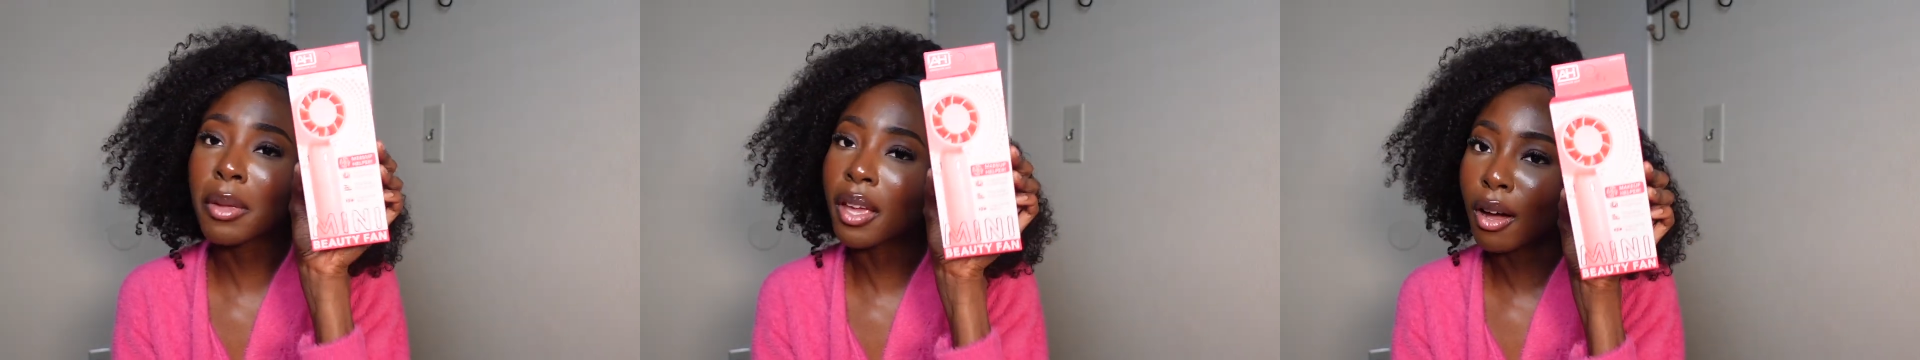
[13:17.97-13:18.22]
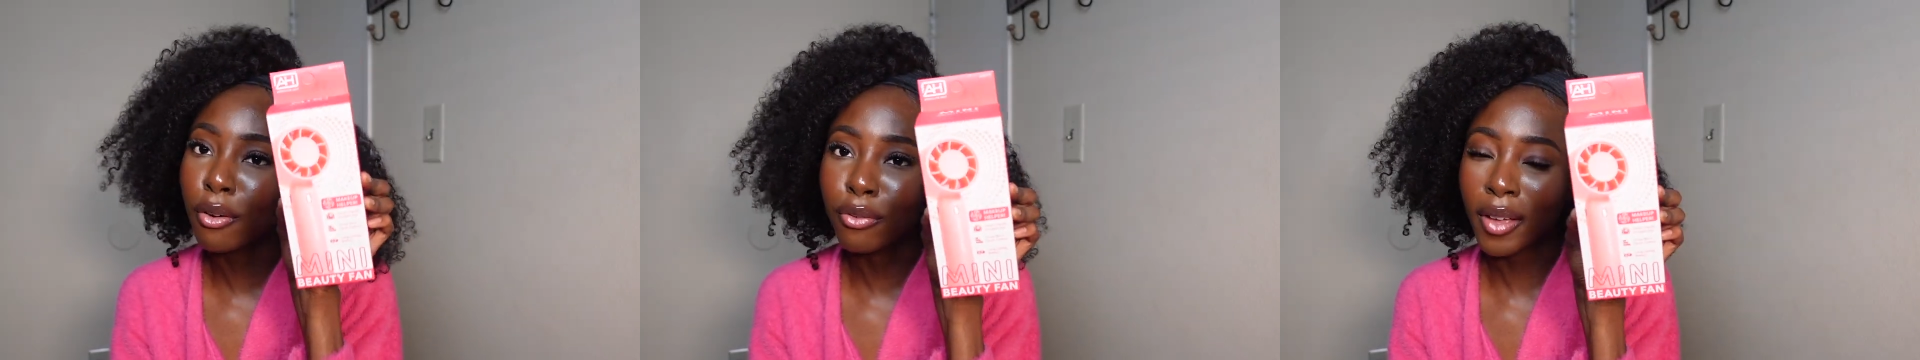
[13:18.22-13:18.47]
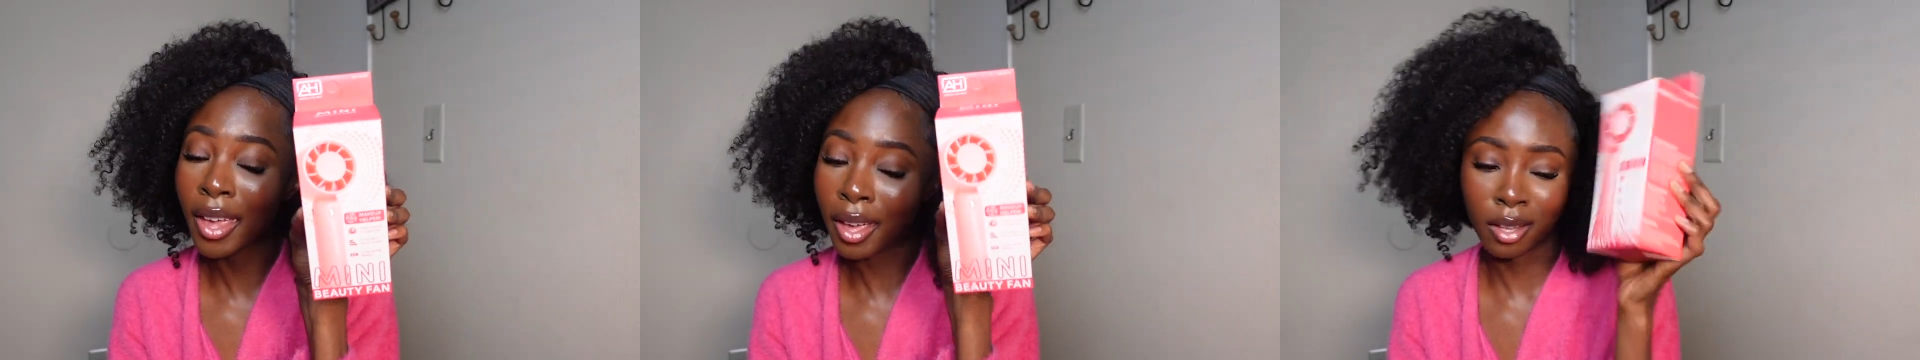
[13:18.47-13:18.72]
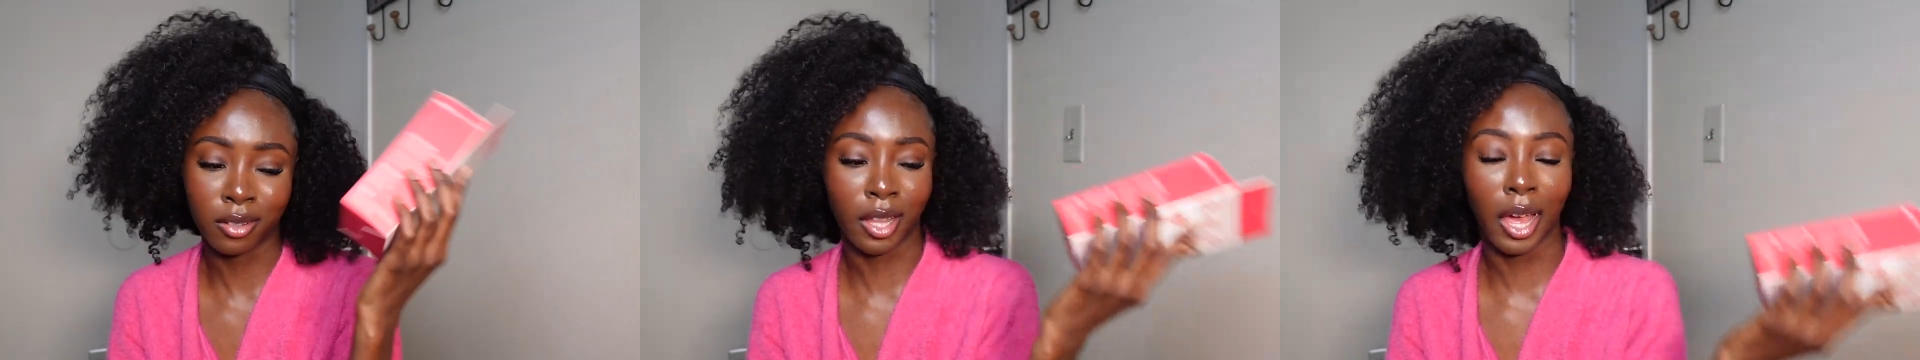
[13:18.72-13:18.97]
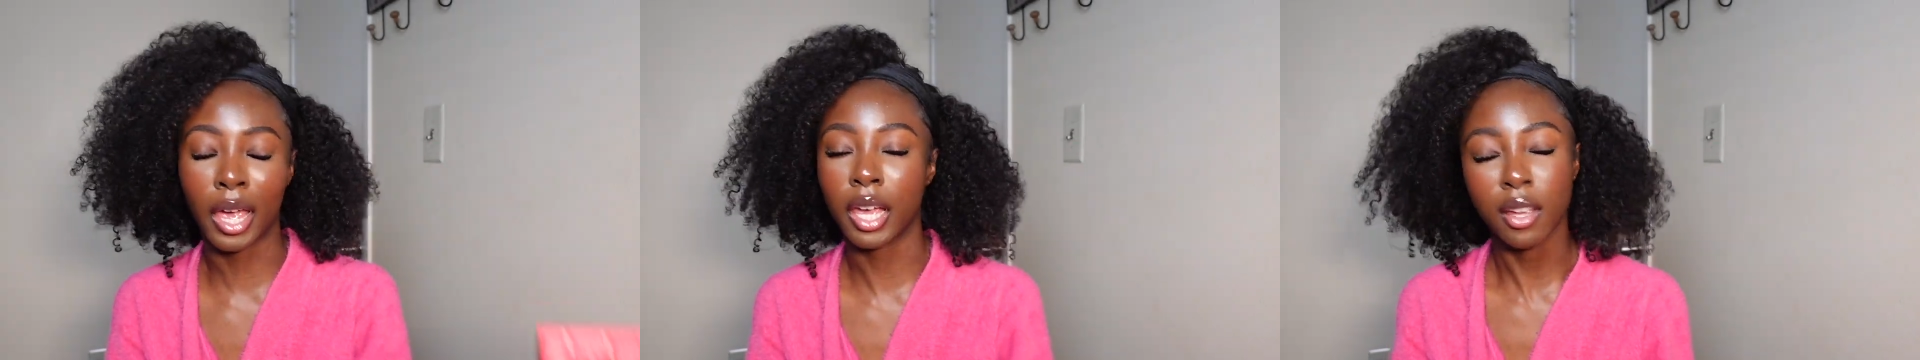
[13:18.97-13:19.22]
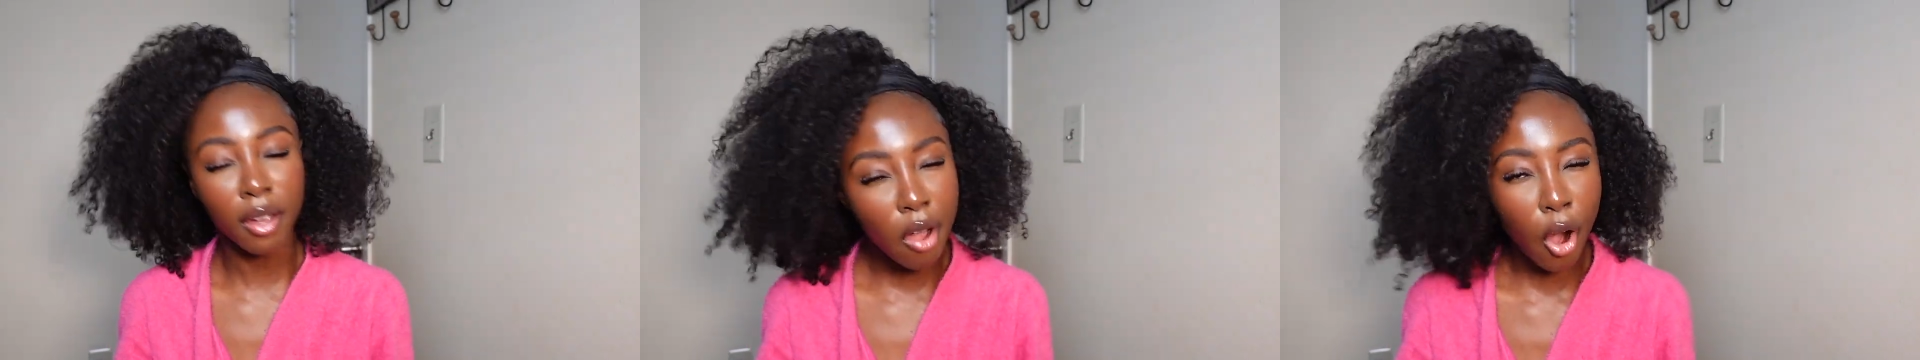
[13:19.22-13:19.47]
me a fan.
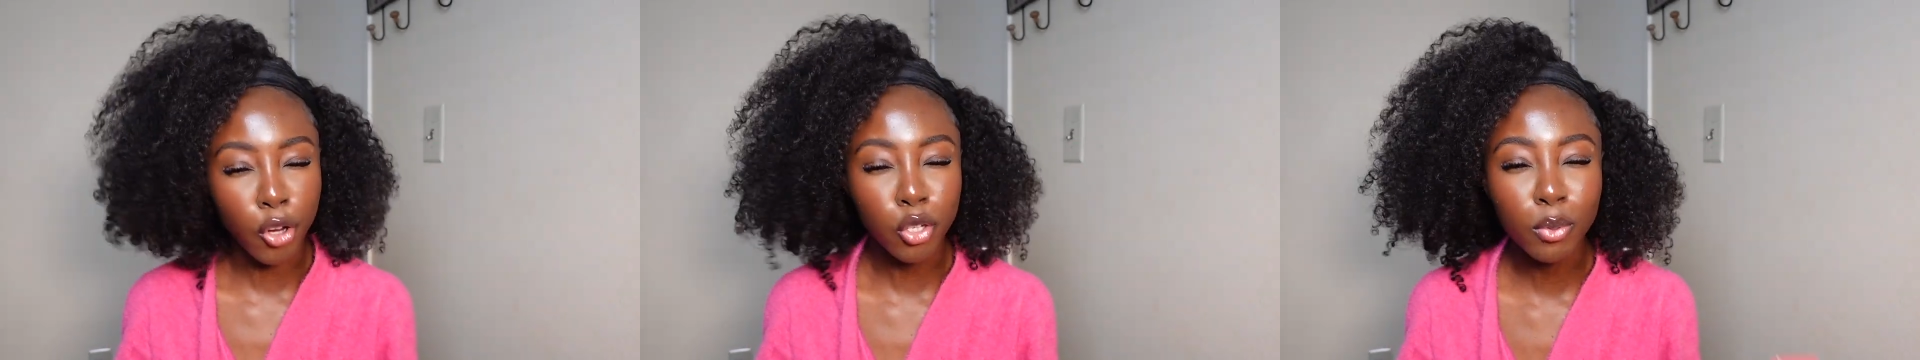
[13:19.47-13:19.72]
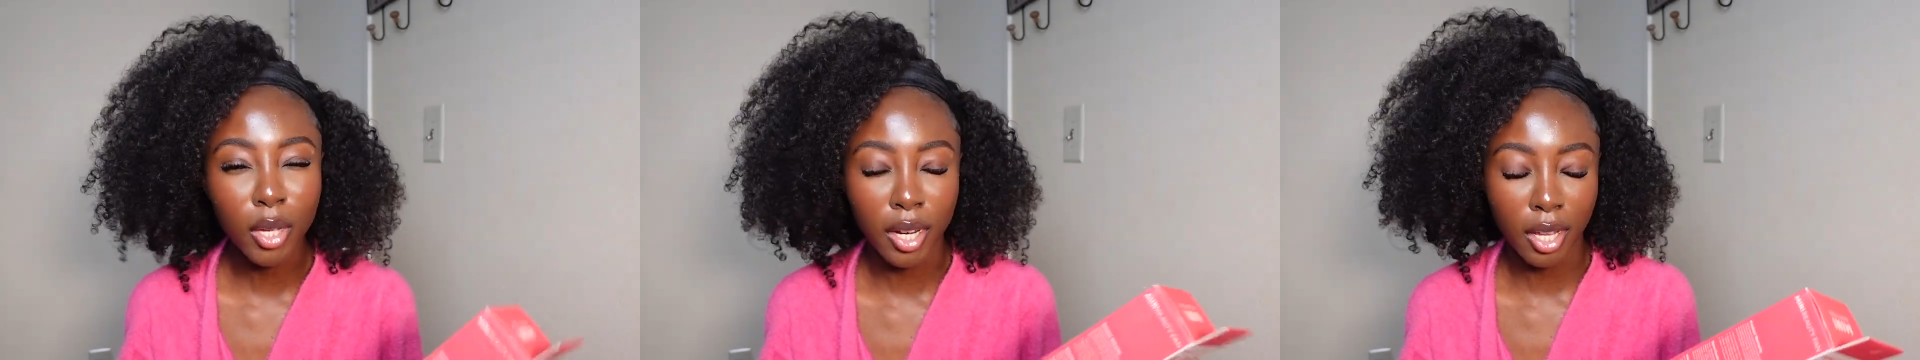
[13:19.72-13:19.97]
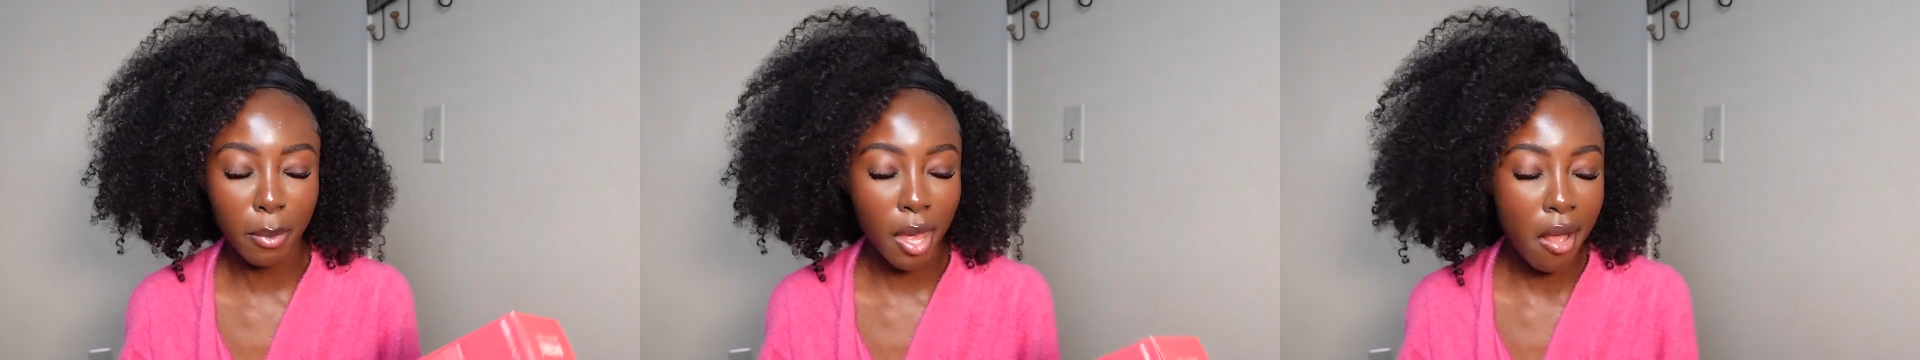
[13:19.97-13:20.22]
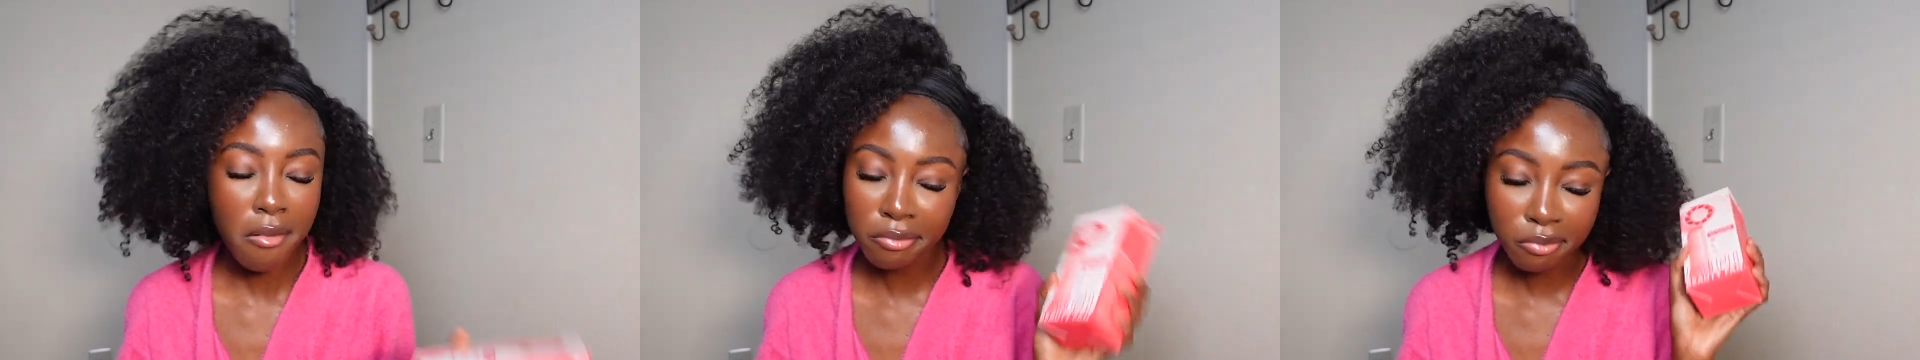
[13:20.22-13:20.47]
Like, are you kidding me?